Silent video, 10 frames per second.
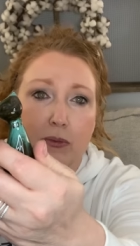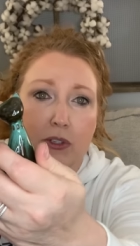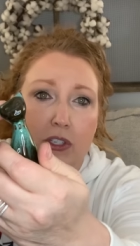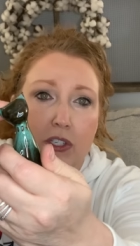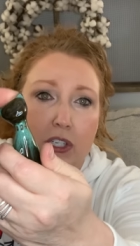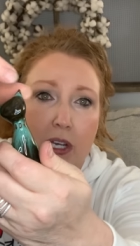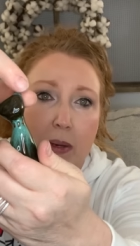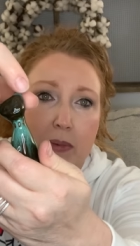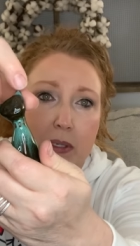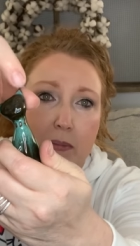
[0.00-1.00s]
was
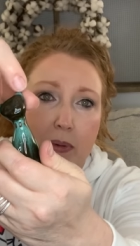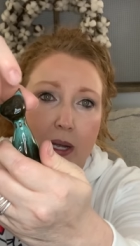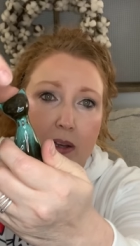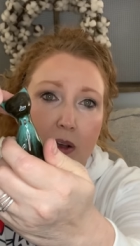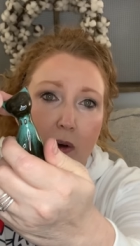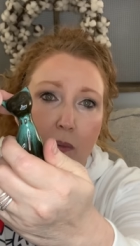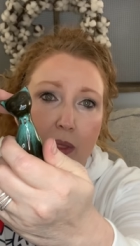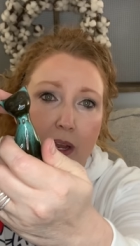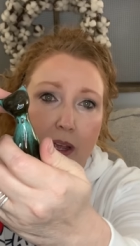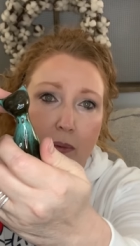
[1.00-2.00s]
chipped, but no,
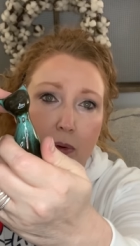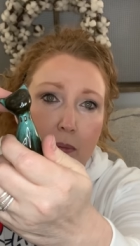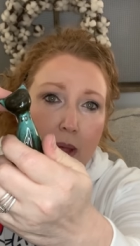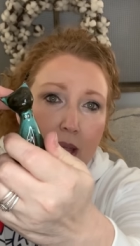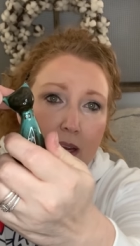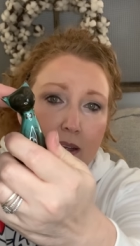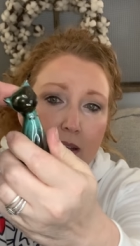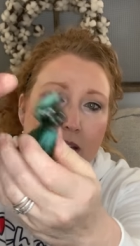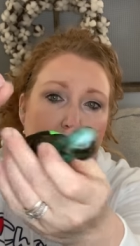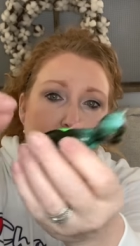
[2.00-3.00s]
they were made
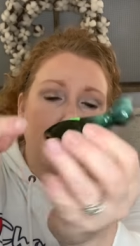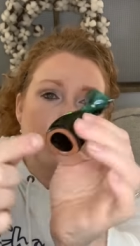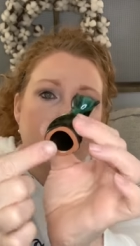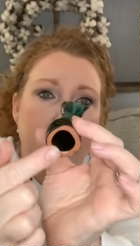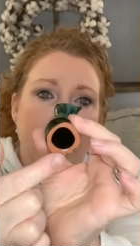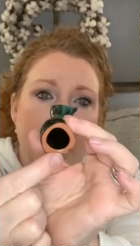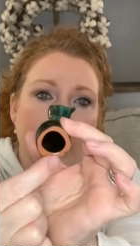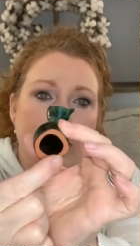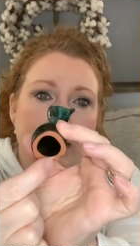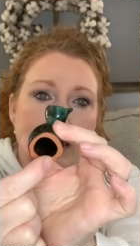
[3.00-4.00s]
so you
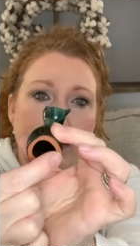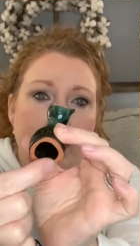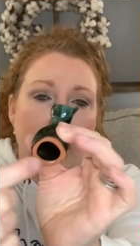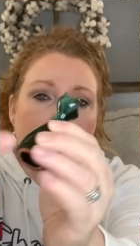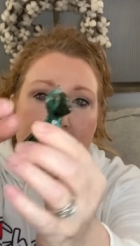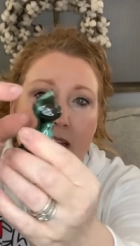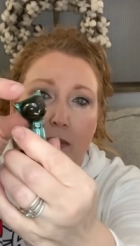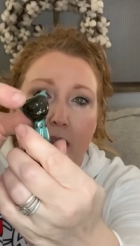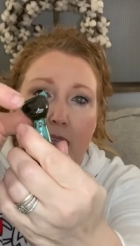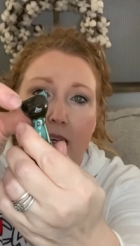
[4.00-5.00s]
saw, still saw some
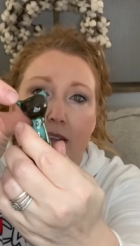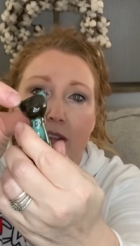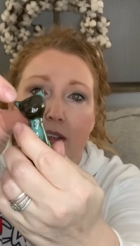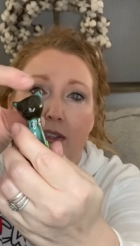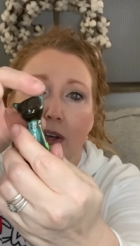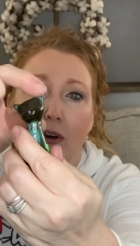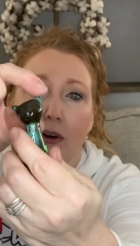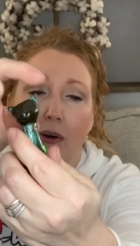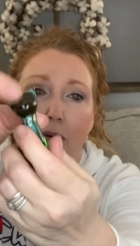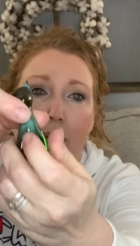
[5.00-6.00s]
of this. So,
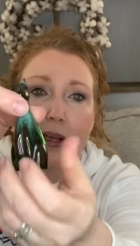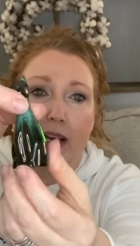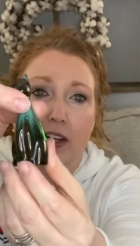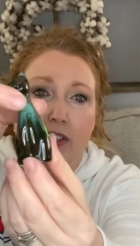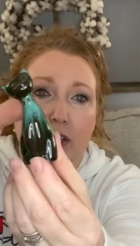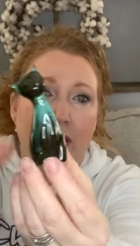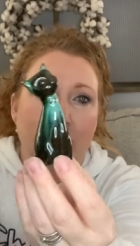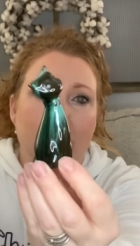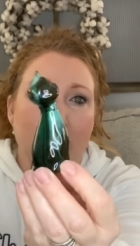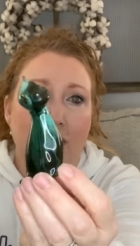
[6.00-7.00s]
oh my gosh,
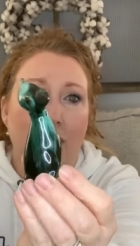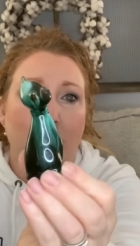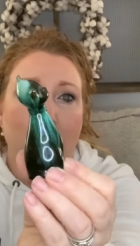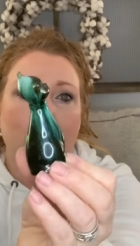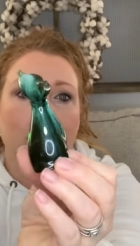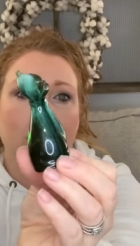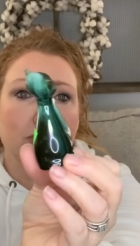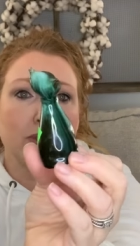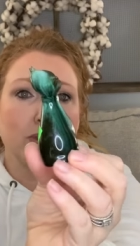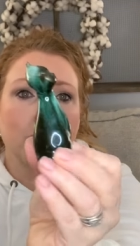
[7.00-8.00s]
he's so
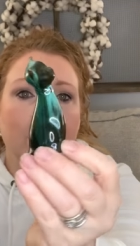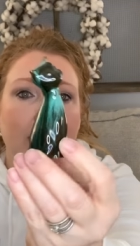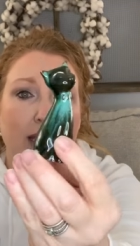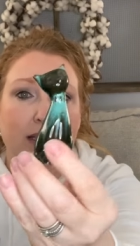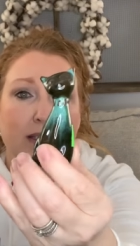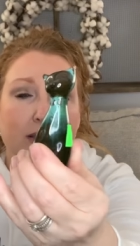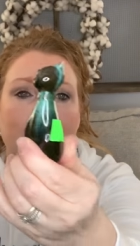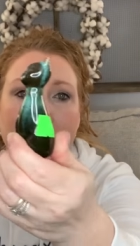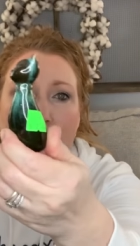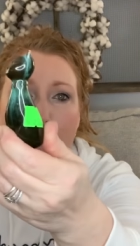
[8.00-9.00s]
sweet,
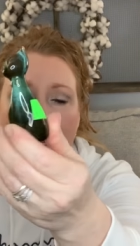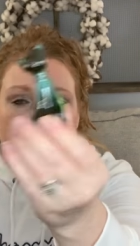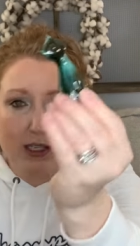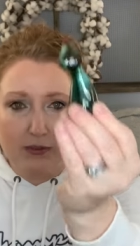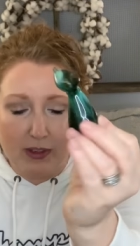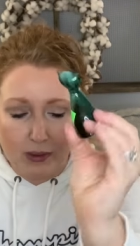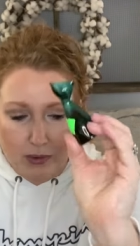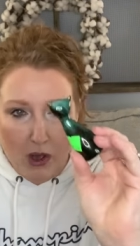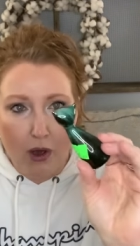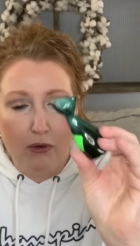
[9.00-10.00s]
so sweet. Definitely
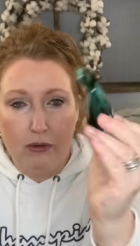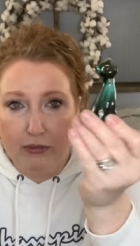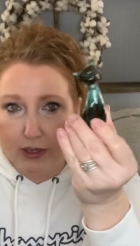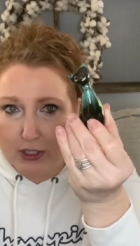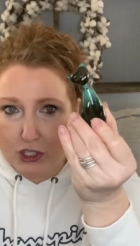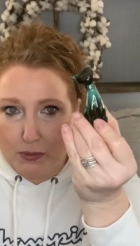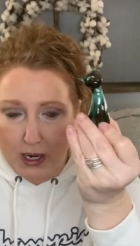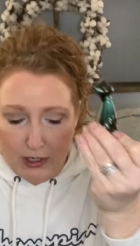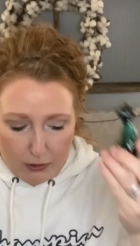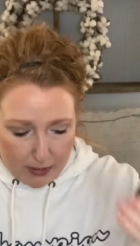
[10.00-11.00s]
will fit into my
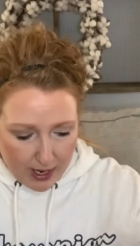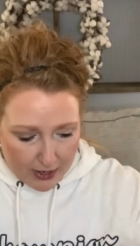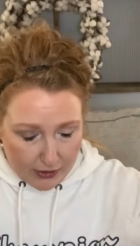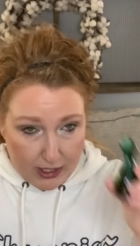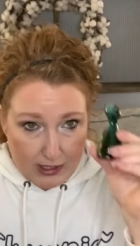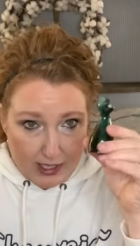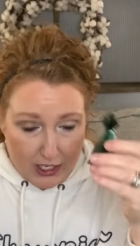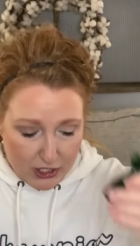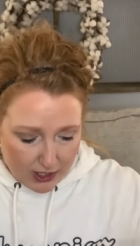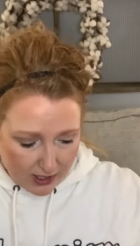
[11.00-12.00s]
little pottery
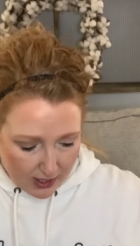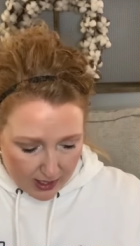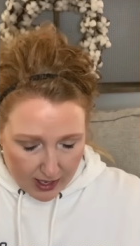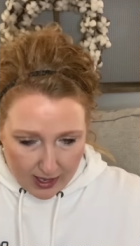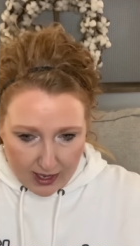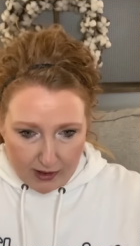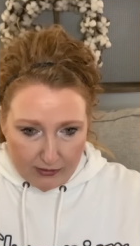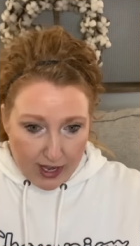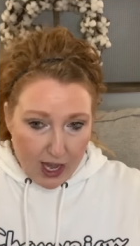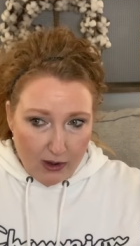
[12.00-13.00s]
collection. I have
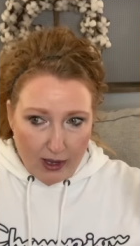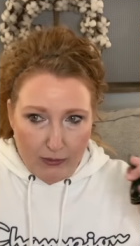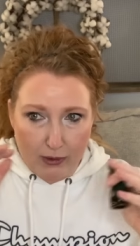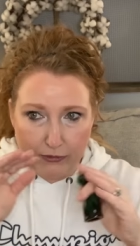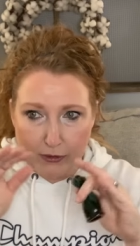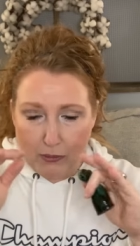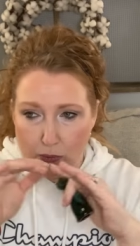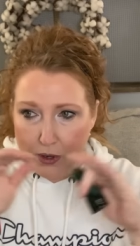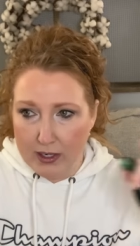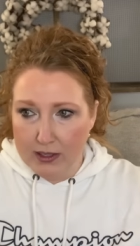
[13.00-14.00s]
now, I went from
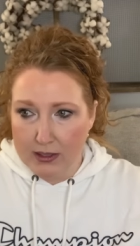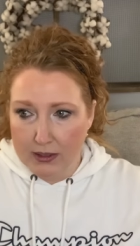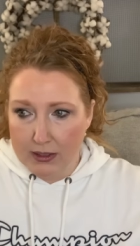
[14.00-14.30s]
one